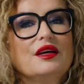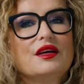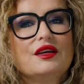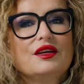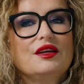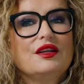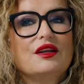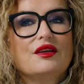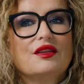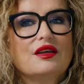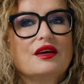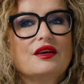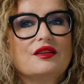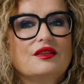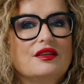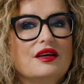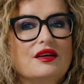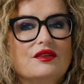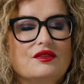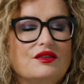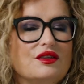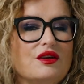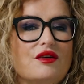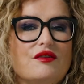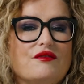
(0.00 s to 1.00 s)
you know, they're
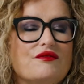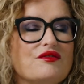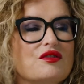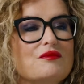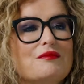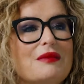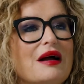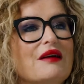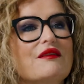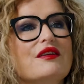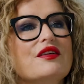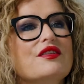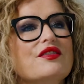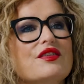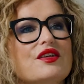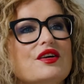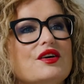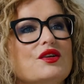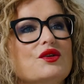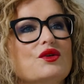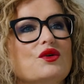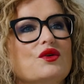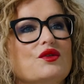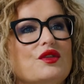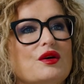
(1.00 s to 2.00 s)
going for a
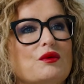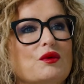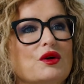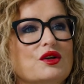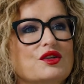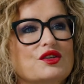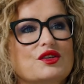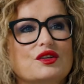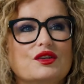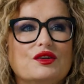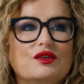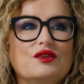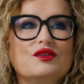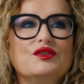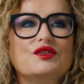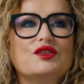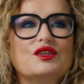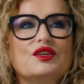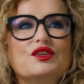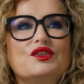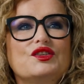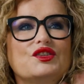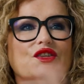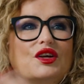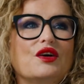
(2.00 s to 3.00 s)
marathon, or they want to lose
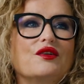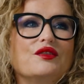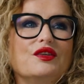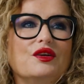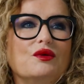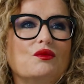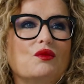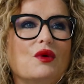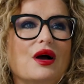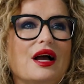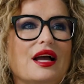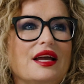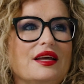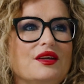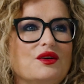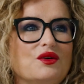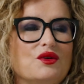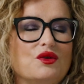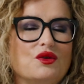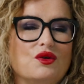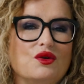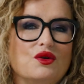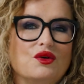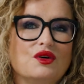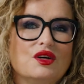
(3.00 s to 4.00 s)
a stone in weight,
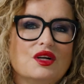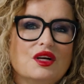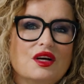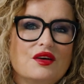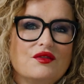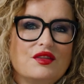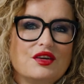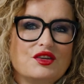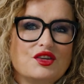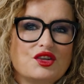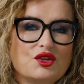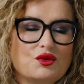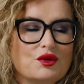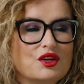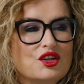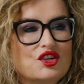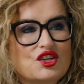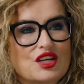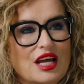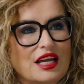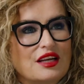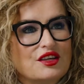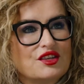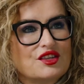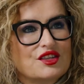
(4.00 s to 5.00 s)
or they just want to
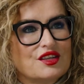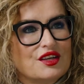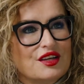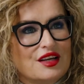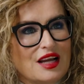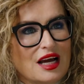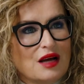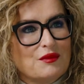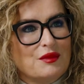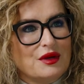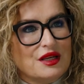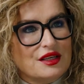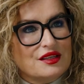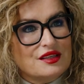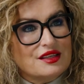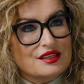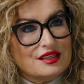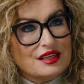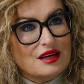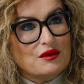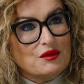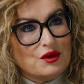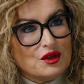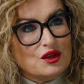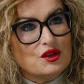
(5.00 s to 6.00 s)
change certain habits. Is
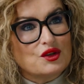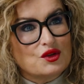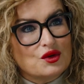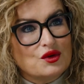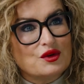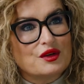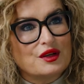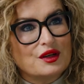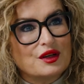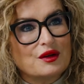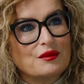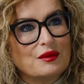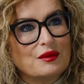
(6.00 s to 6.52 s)
that what you're talking